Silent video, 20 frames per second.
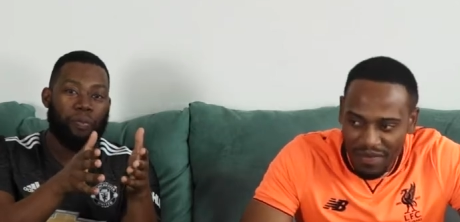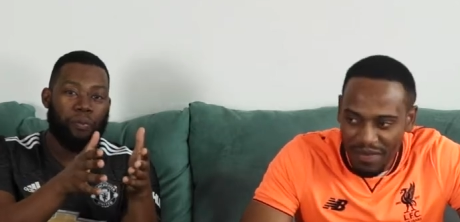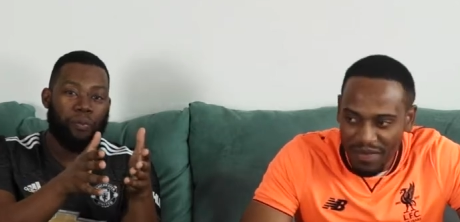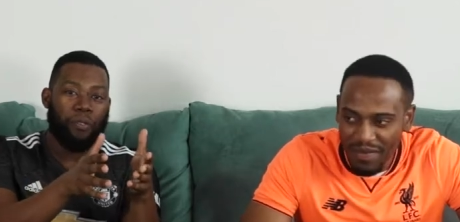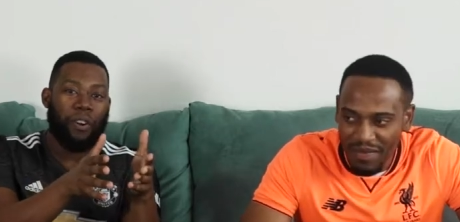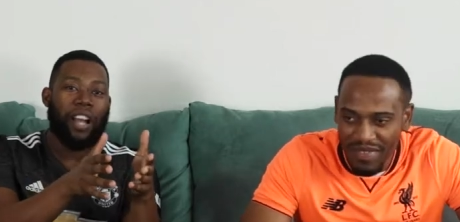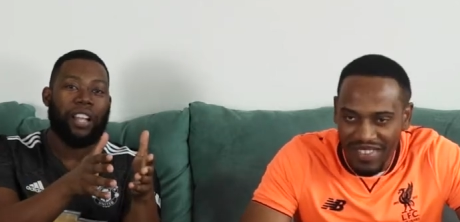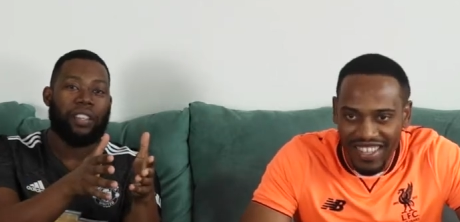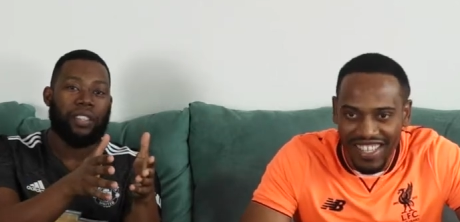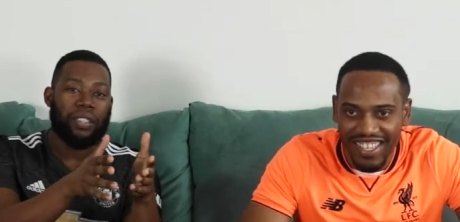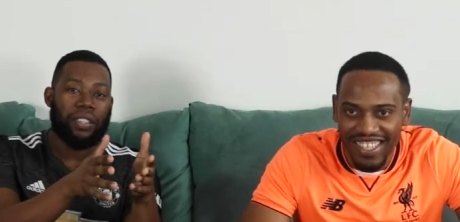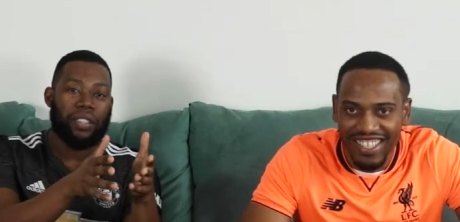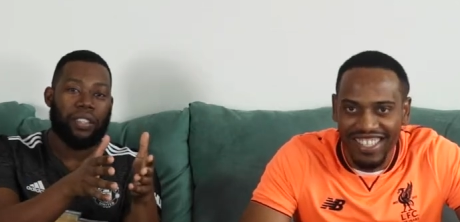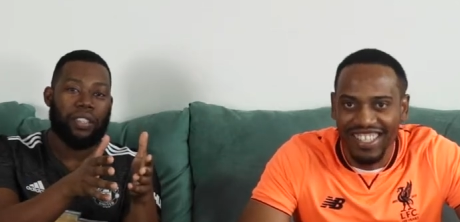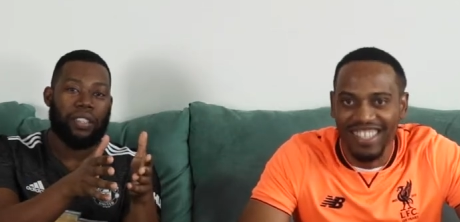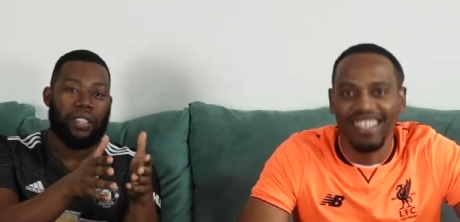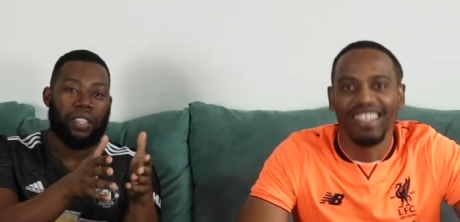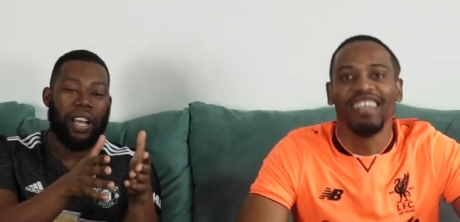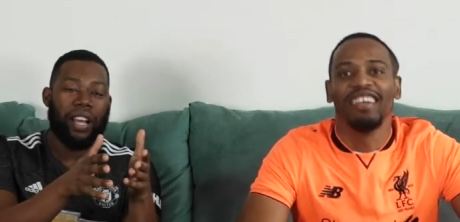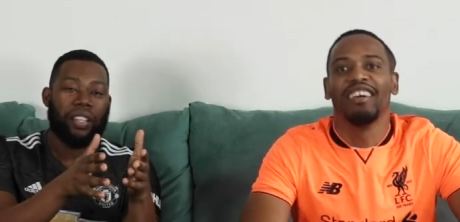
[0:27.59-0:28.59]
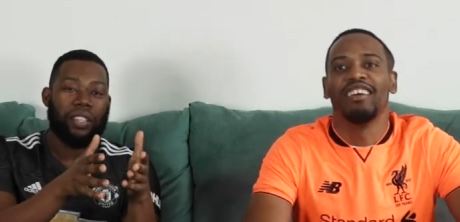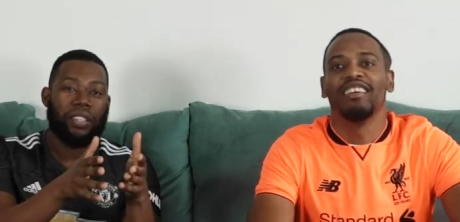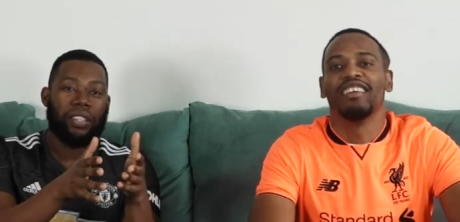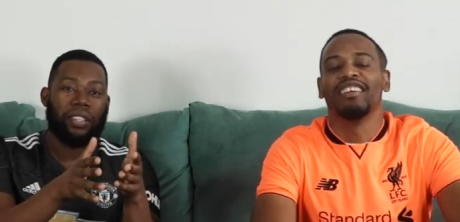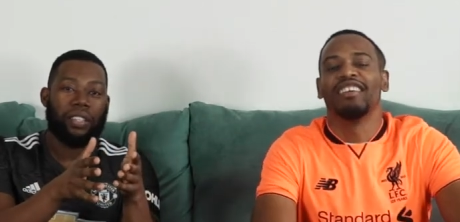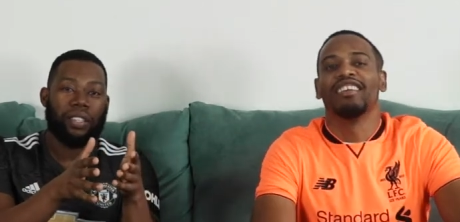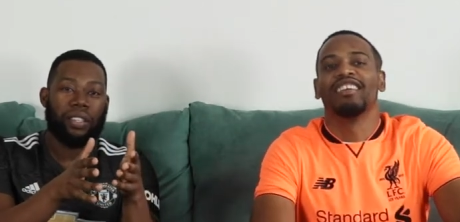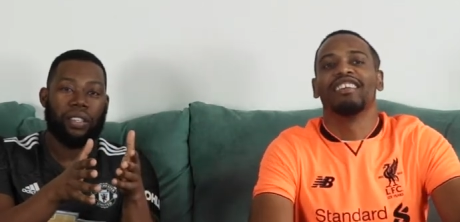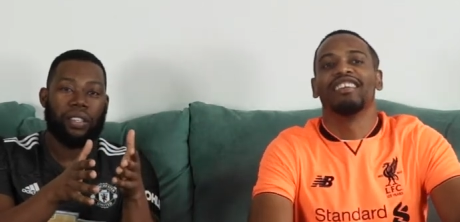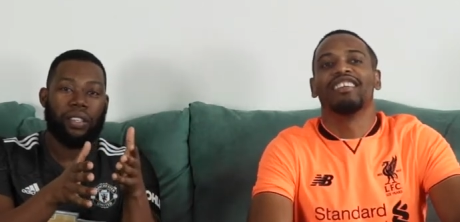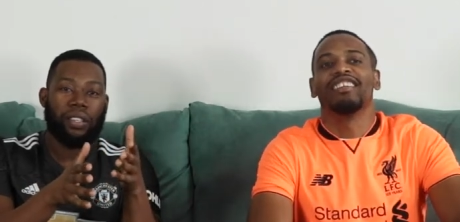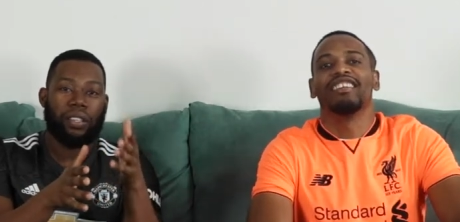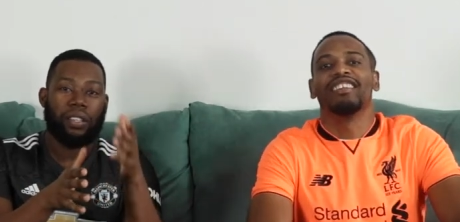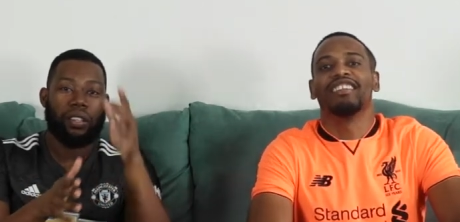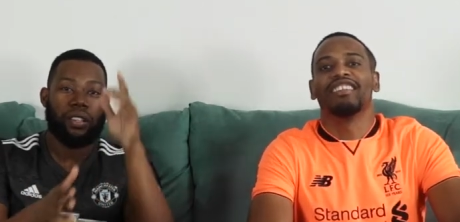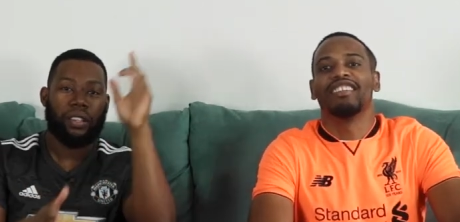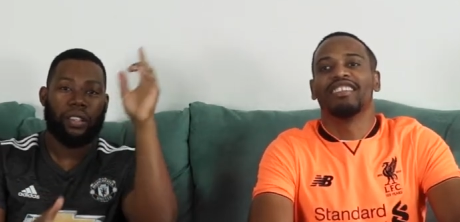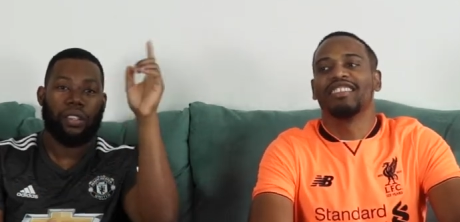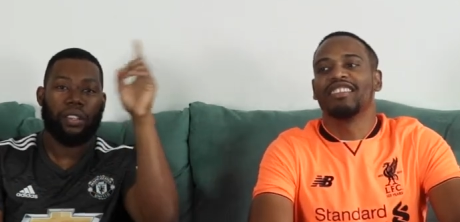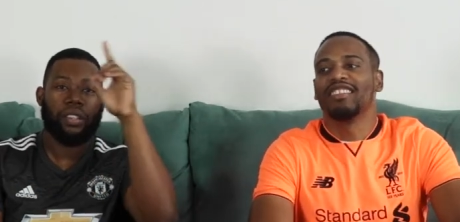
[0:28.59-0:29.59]
Speaker 1: fans, not
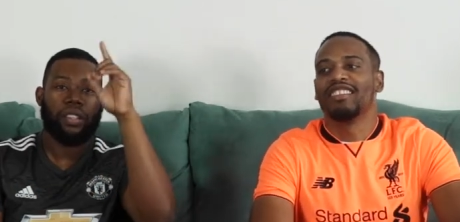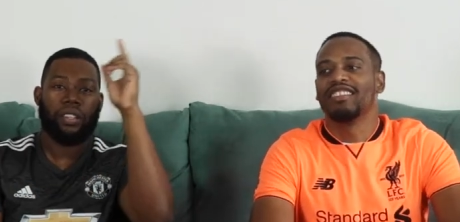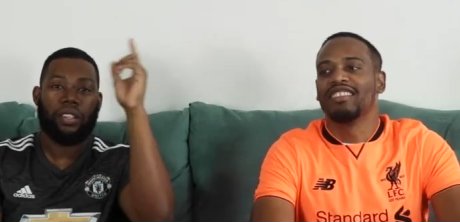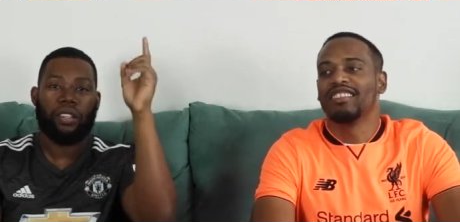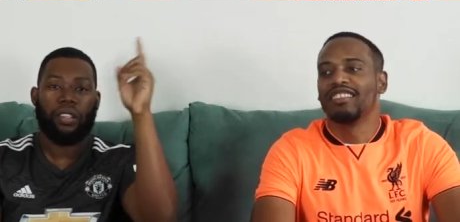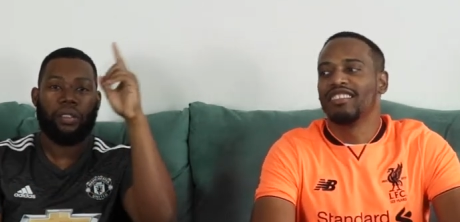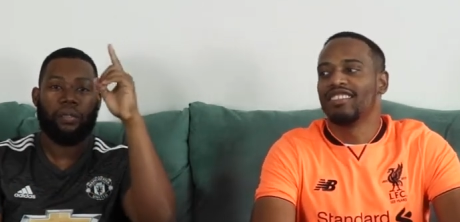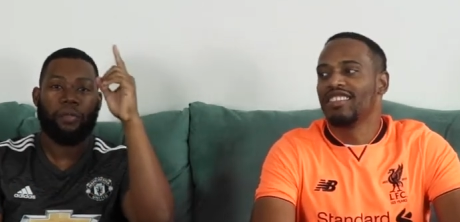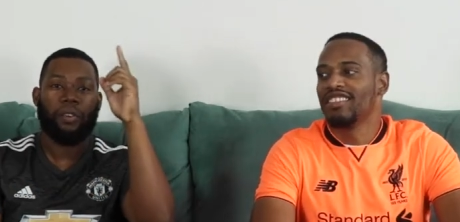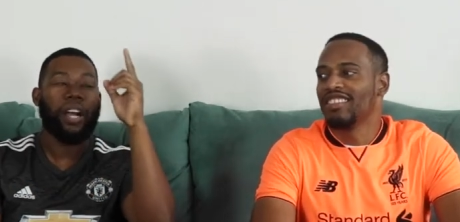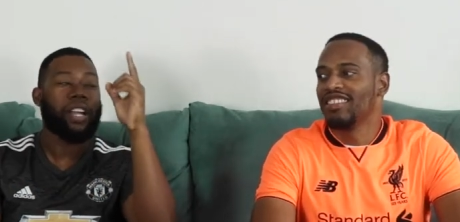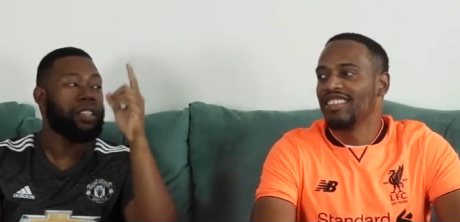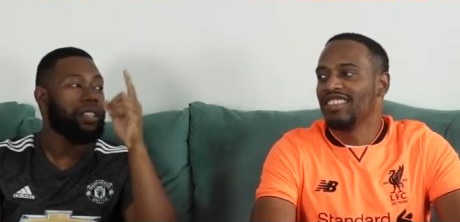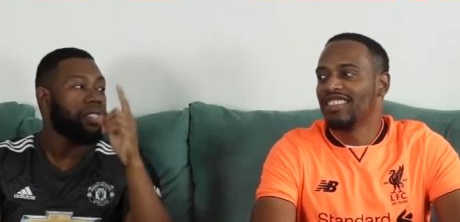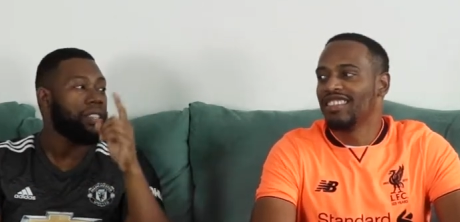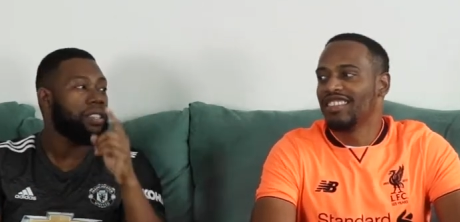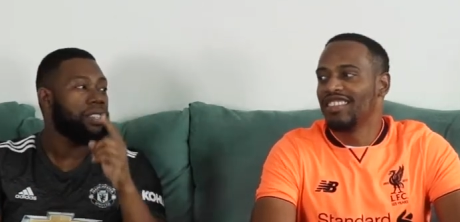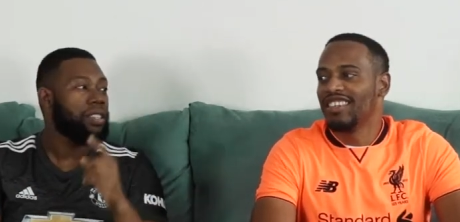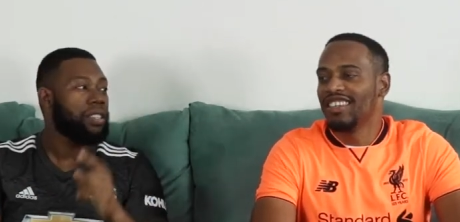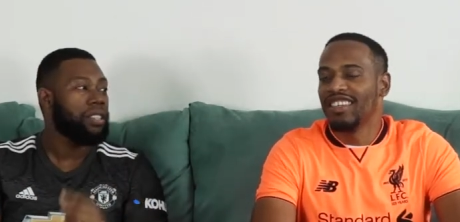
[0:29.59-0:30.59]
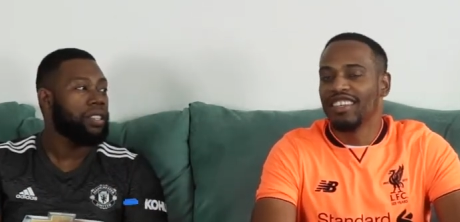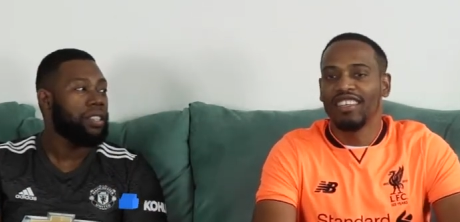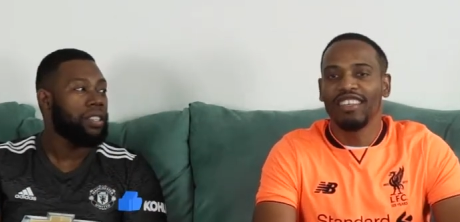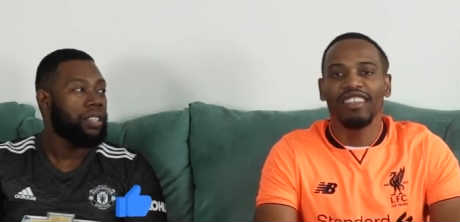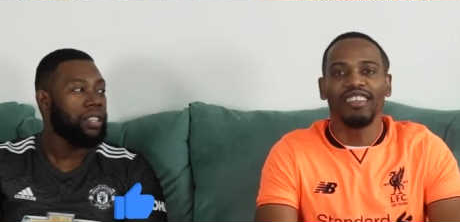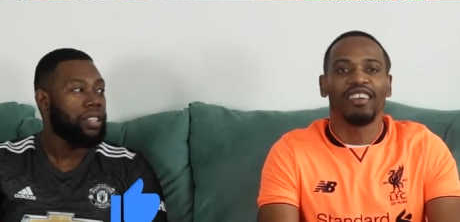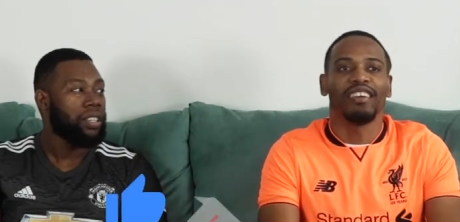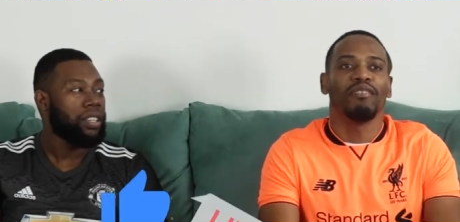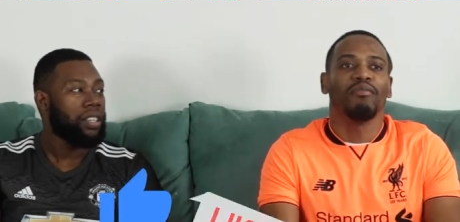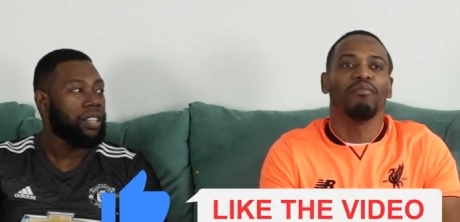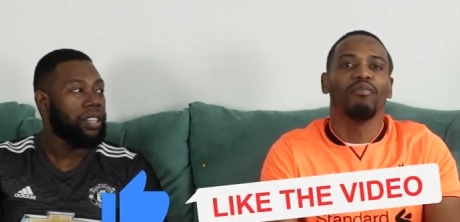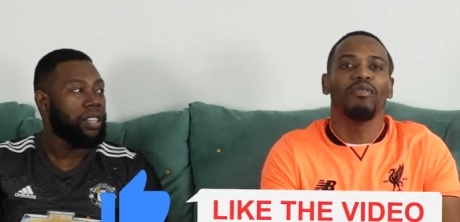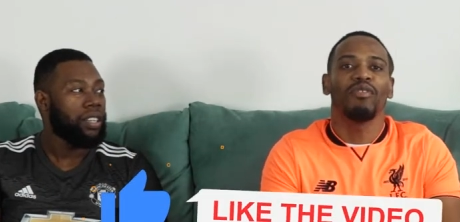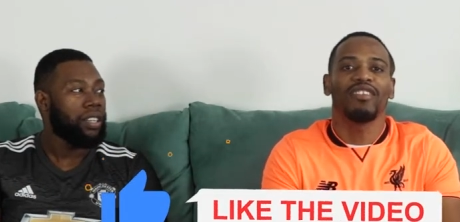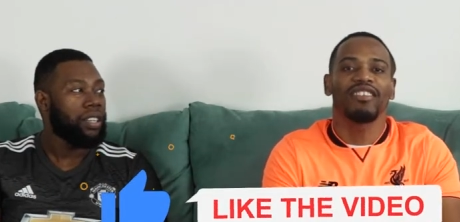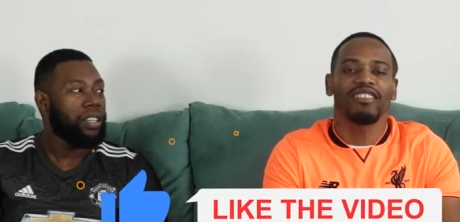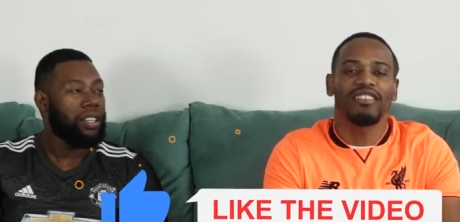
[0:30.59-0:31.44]
fans.
Speaker 2: Yeah, more